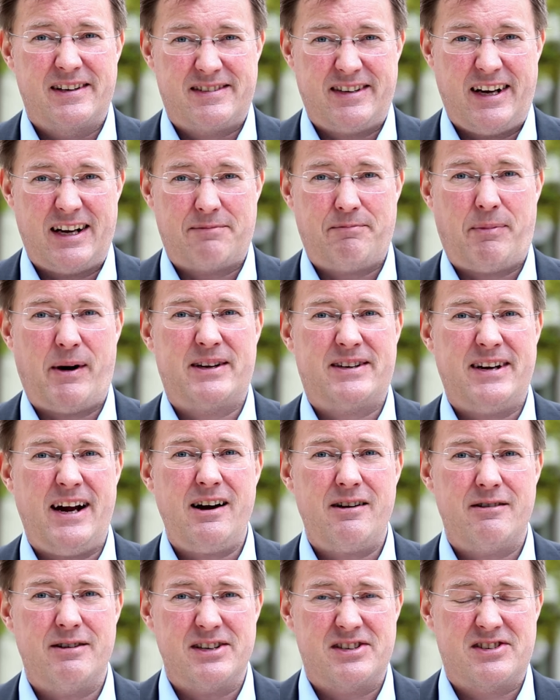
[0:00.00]
set by
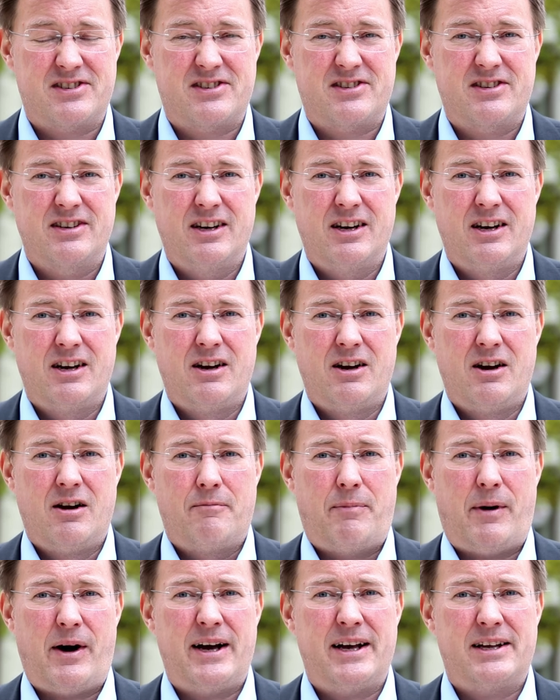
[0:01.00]
terrorists
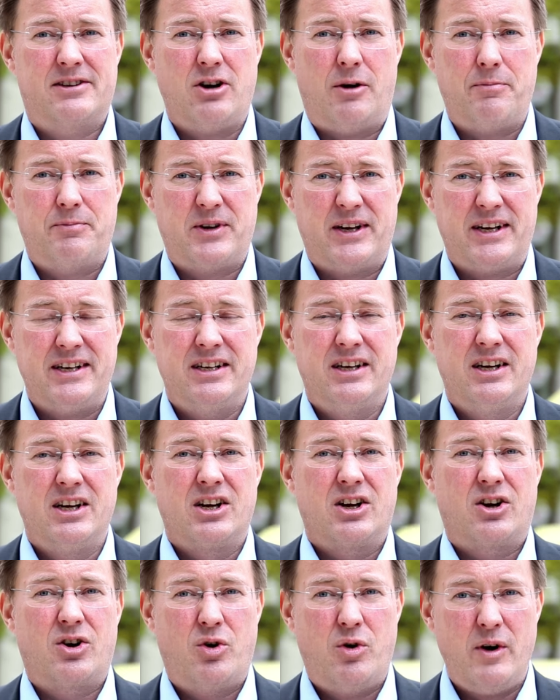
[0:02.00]
by adopting
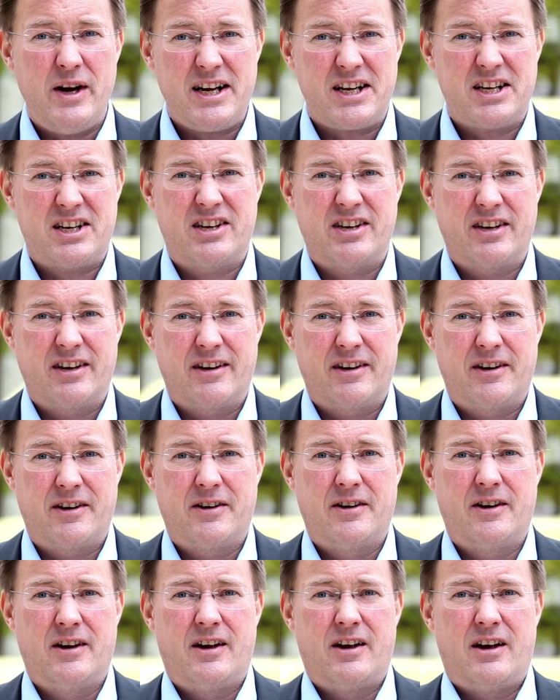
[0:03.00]
quick,
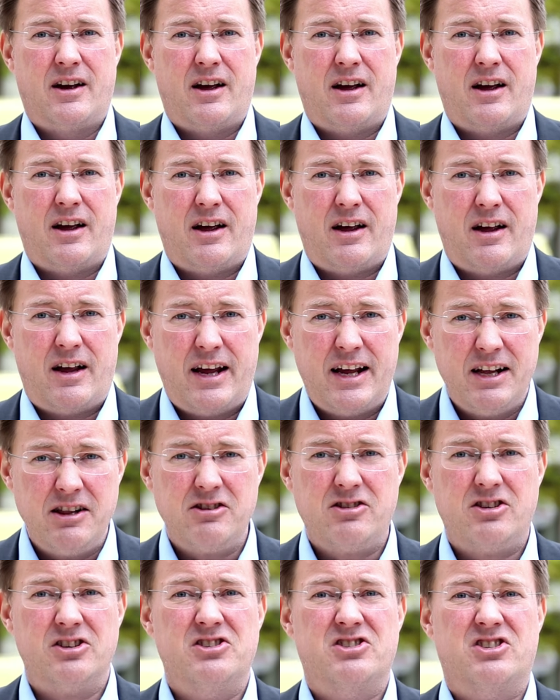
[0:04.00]

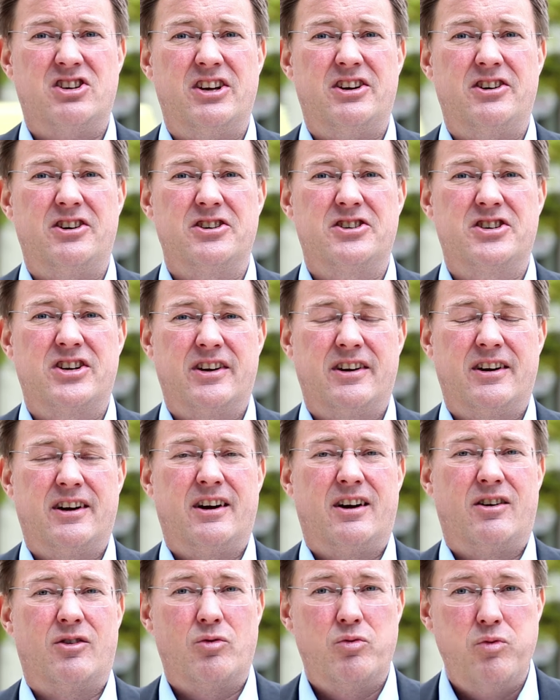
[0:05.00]
ill-considered,
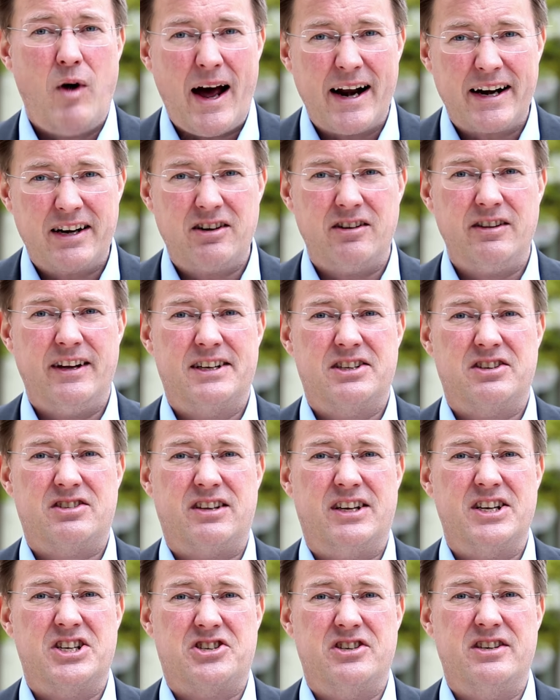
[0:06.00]
radical
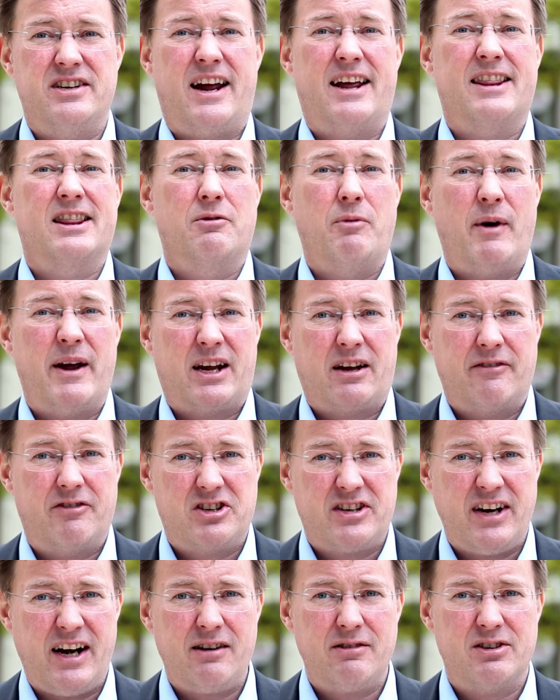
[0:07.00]
legislation in the wake
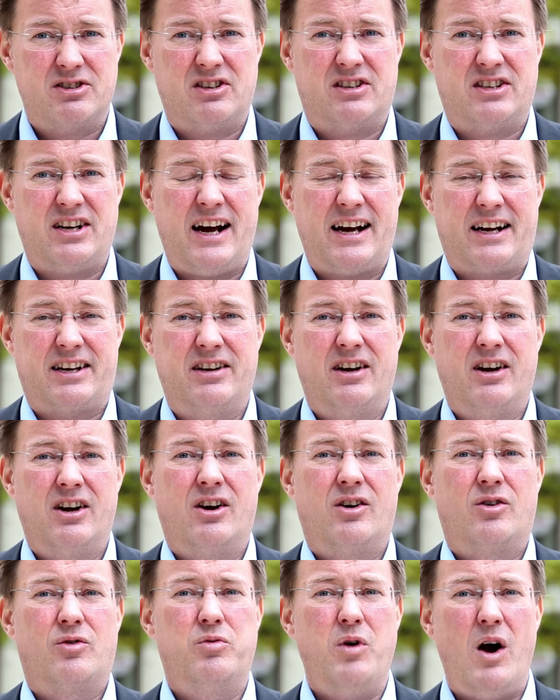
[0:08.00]
of a terrorist attack,
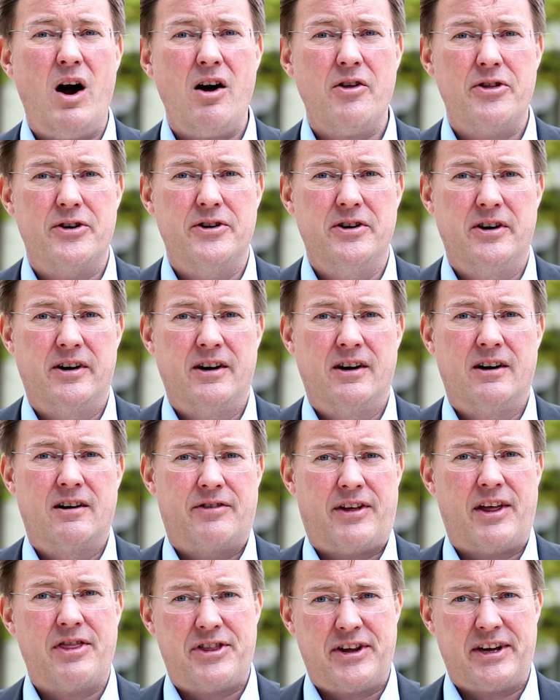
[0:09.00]
rather
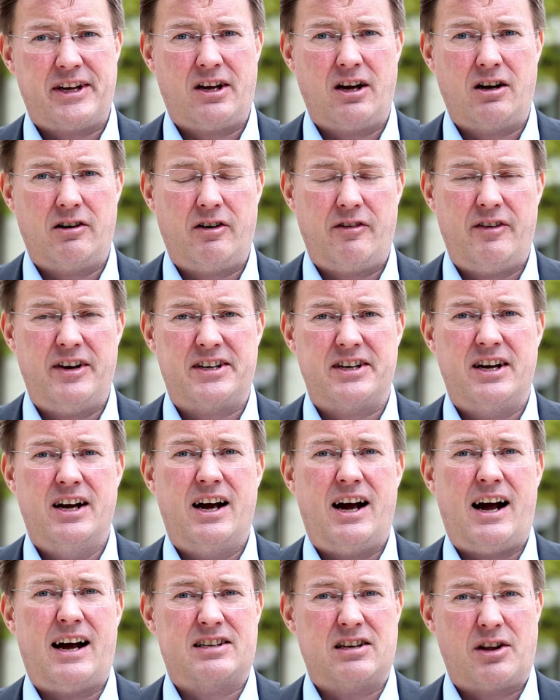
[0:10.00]
than thinking of it
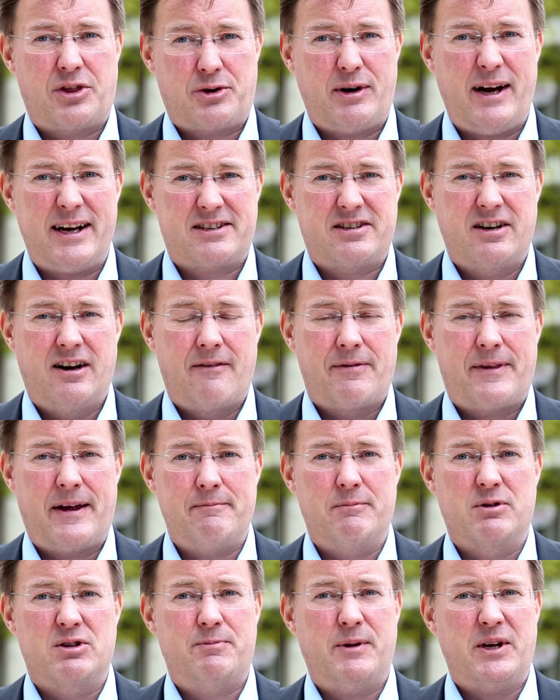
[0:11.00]
as a threat
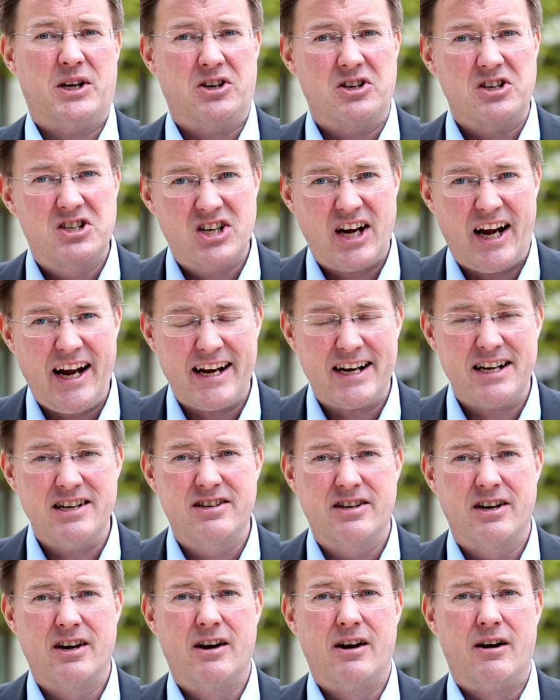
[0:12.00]
that must be
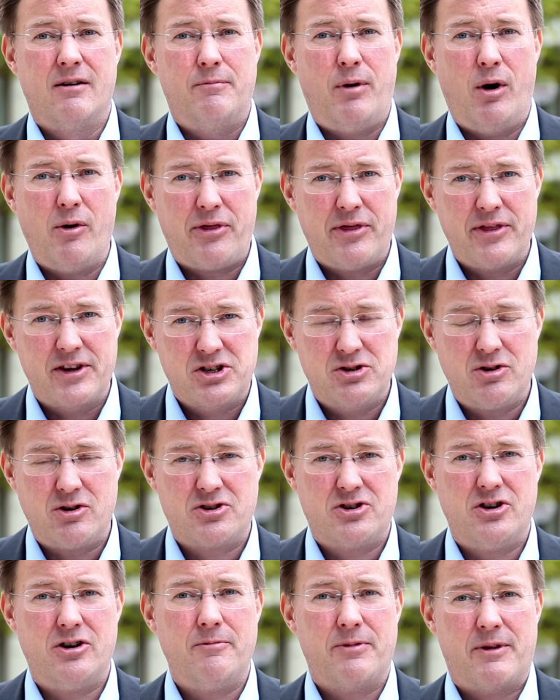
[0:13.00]
contained both in the
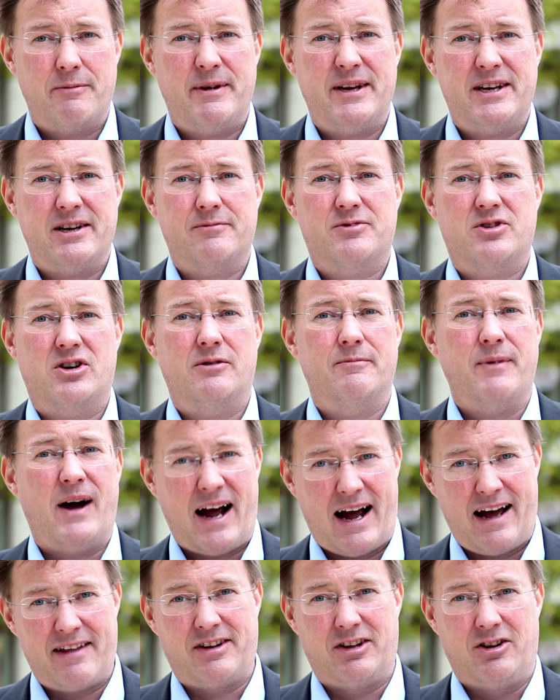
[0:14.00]
short term, the medium
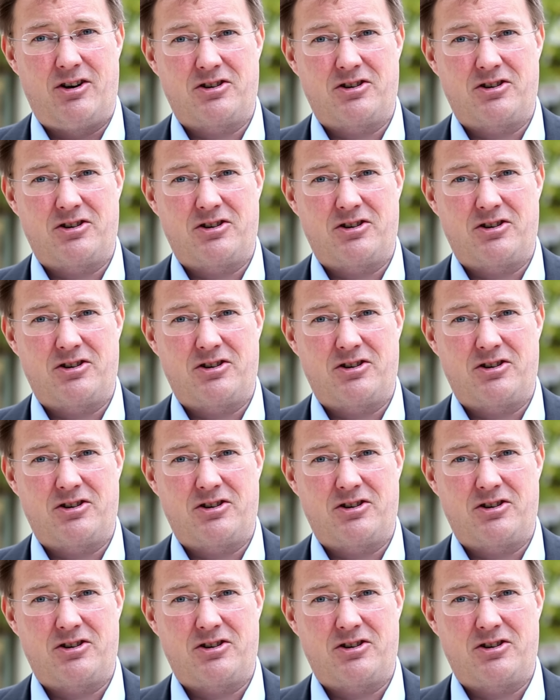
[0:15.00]
term, and the